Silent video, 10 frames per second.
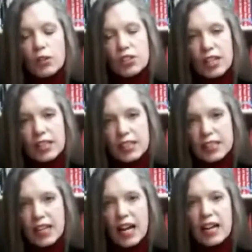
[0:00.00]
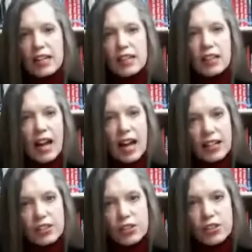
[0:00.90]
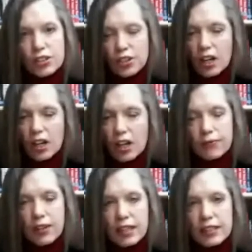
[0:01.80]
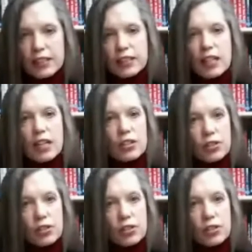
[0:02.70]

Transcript: was set aside as the startup funds